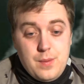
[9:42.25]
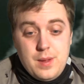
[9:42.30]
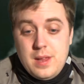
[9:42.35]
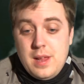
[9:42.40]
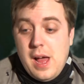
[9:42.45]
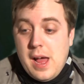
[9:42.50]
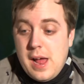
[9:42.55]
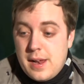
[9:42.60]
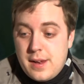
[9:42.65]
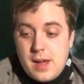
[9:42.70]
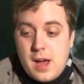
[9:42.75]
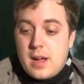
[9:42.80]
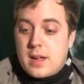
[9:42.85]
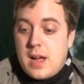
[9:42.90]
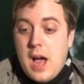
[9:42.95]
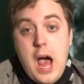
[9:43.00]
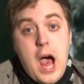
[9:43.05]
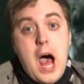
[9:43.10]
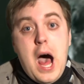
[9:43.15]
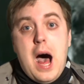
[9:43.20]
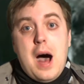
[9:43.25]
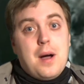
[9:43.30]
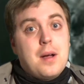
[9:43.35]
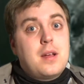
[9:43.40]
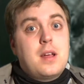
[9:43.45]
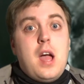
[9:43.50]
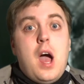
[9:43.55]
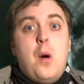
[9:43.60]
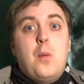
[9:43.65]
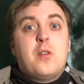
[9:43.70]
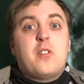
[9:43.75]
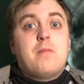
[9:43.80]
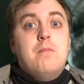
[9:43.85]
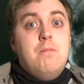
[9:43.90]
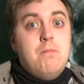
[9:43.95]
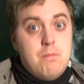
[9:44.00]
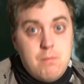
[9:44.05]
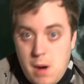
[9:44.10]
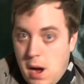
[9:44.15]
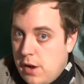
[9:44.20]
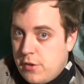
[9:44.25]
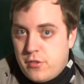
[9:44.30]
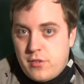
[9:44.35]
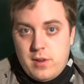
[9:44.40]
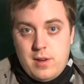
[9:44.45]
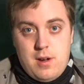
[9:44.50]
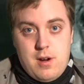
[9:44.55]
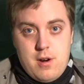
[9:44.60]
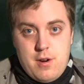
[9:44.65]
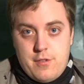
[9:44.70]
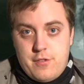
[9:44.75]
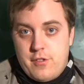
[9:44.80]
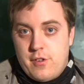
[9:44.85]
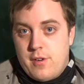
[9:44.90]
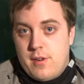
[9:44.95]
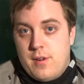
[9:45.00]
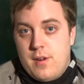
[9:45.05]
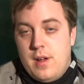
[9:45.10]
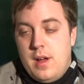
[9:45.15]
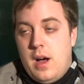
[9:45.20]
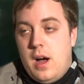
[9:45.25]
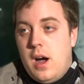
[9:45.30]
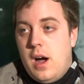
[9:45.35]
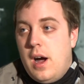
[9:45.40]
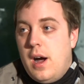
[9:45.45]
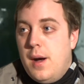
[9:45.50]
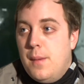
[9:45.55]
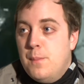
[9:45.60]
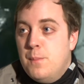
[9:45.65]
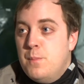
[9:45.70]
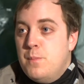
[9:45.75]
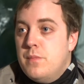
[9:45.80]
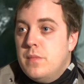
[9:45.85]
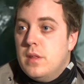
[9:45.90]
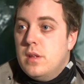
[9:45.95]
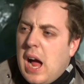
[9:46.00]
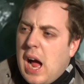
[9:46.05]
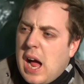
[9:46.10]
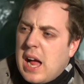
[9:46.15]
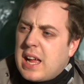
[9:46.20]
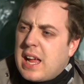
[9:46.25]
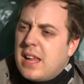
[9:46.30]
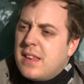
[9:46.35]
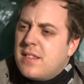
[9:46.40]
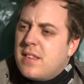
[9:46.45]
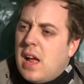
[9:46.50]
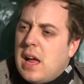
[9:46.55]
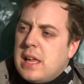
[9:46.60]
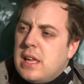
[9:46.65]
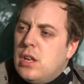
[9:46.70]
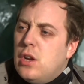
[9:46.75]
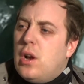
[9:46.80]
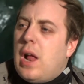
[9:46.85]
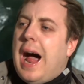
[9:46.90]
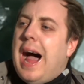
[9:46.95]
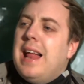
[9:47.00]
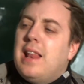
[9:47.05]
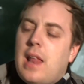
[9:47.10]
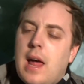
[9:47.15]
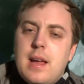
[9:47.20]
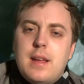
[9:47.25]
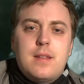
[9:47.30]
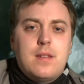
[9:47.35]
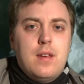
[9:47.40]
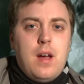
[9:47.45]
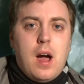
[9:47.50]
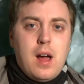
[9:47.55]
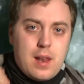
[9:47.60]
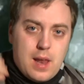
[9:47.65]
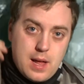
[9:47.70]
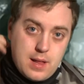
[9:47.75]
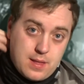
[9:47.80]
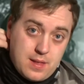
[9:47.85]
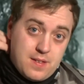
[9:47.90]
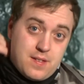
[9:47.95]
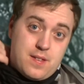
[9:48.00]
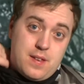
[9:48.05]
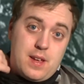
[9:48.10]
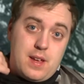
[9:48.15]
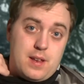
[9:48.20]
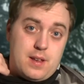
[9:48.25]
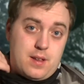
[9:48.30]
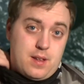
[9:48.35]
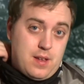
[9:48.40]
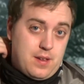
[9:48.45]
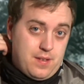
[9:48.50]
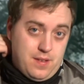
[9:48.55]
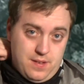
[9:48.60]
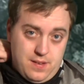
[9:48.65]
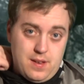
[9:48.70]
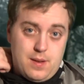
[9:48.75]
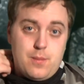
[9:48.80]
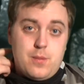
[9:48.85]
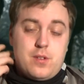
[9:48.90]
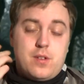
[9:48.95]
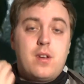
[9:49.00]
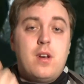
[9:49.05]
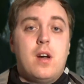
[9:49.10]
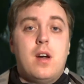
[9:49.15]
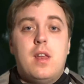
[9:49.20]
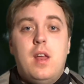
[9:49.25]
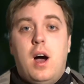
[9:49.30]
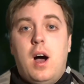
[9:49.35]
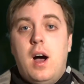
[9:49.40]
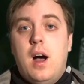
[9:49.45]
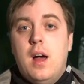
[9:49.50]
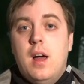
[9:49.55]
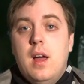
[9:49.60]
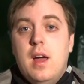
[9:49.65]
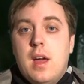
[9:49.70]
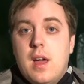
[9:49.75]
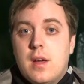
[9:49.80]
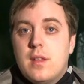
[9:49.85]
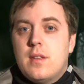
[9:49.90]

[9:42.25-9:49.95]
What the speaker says: And Ka was much larger. I guess, you know, I liked the scene because the scene was good. Ka's